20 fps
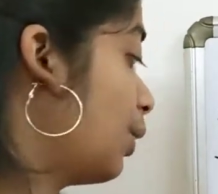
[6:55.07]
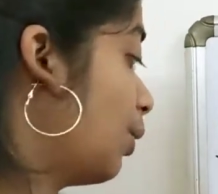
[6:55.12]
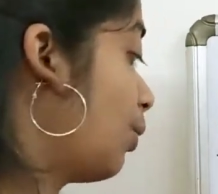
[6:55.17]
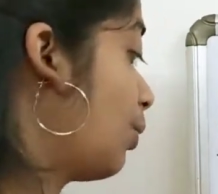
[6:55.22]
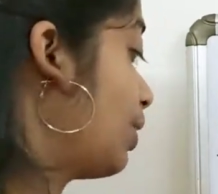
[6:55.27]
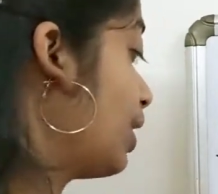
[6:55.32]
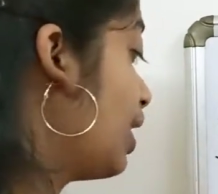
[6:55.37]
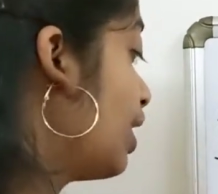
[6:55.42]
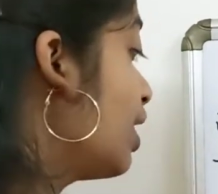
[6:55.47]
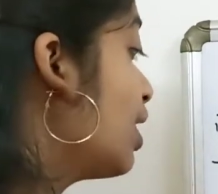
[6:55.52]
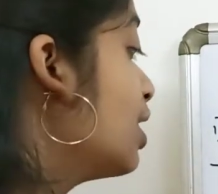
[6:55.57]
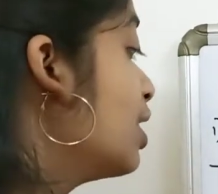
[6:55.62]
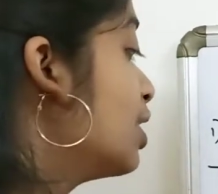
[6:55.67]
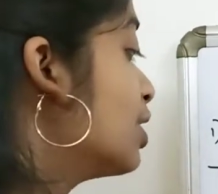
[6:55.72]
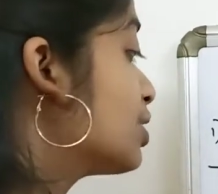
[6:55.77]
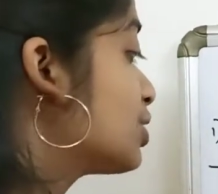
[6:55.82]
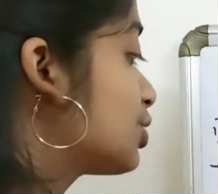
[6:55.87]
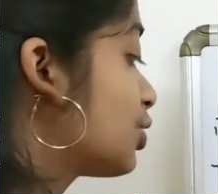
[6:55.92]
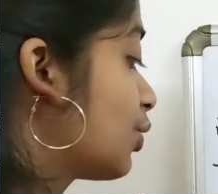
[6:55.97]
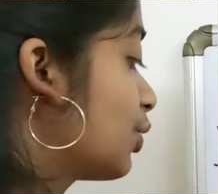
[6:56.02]
Okay,
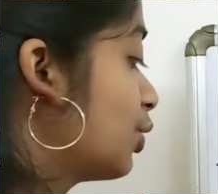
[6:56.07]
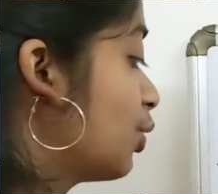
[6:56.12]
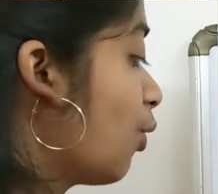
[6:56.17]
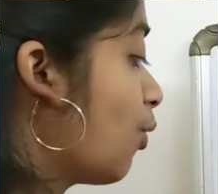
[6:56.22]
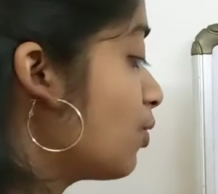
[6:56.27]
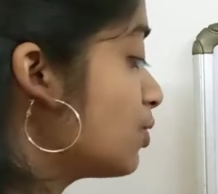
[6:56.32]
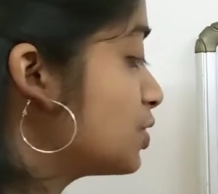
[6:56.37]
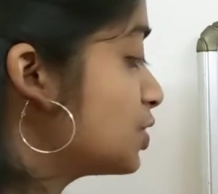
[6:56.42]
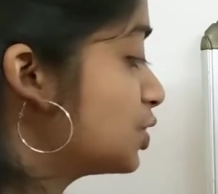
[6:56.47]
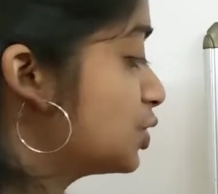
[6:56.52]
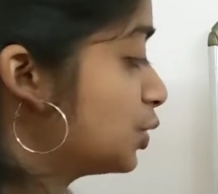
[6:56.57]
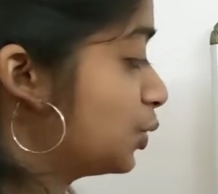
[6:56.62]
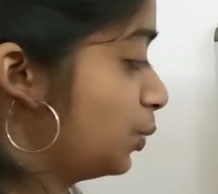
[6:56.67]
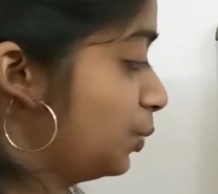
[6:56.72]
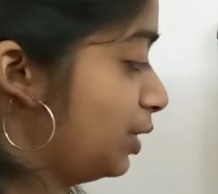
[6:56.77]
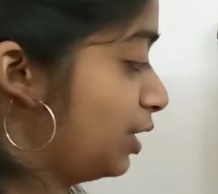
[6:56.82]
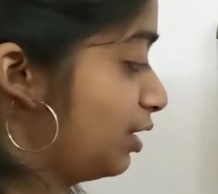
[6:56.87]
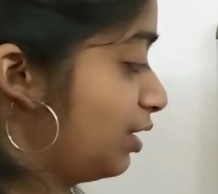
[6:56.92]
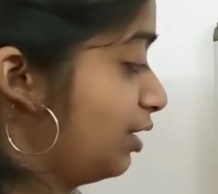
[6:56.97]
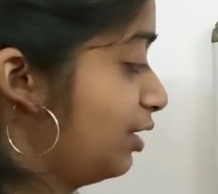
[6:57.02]
so no
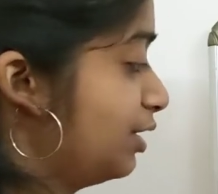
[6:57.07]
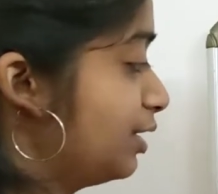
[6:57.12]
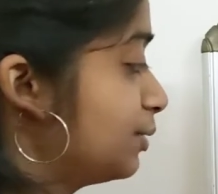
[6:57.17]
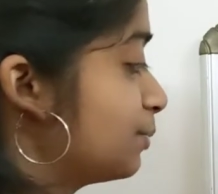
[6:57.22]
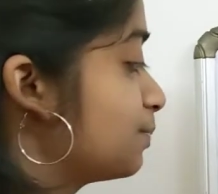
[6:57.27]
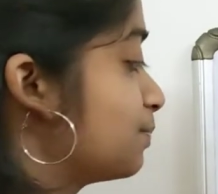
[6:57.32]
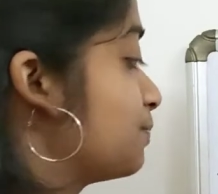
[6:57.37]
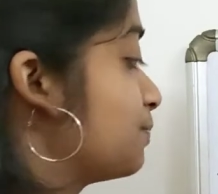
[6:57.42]
sooner